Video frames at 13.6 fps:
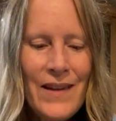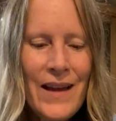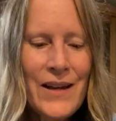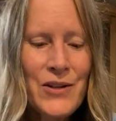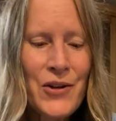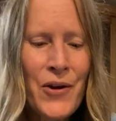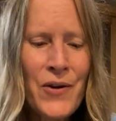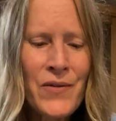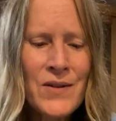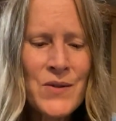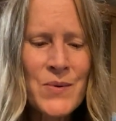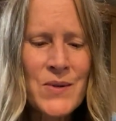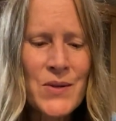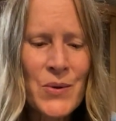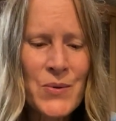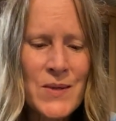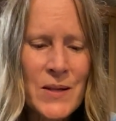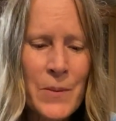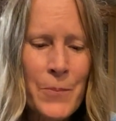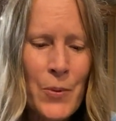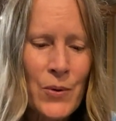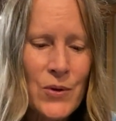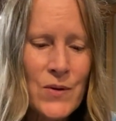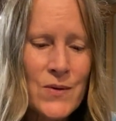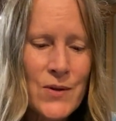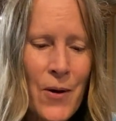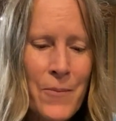And y'all, this was so simple.
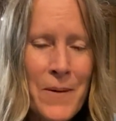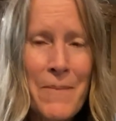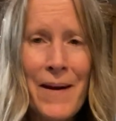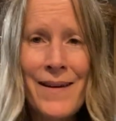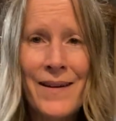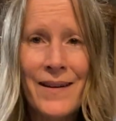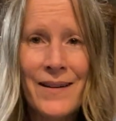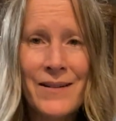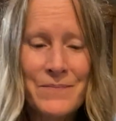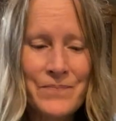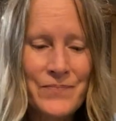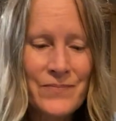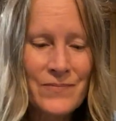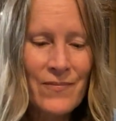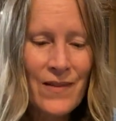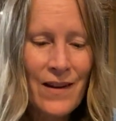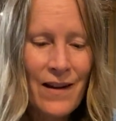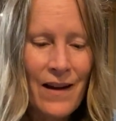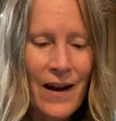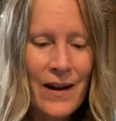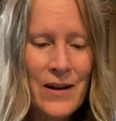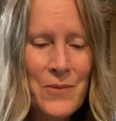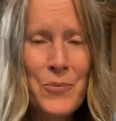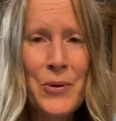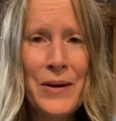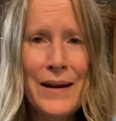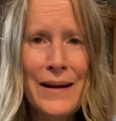You saw me make it. I
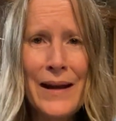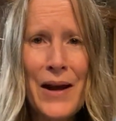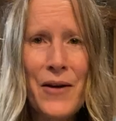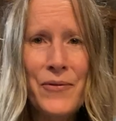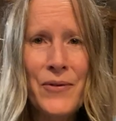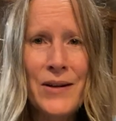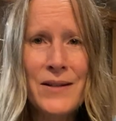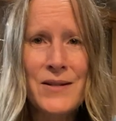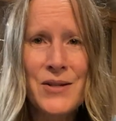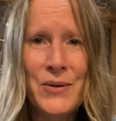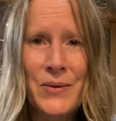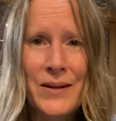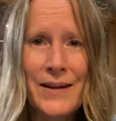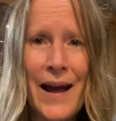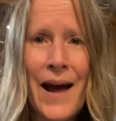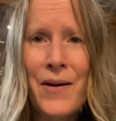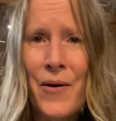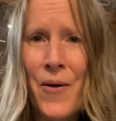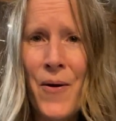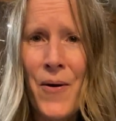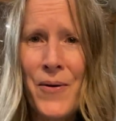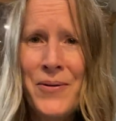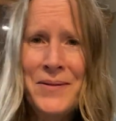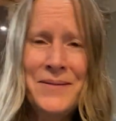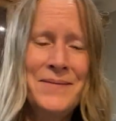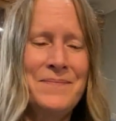didn't put any effort into it at all.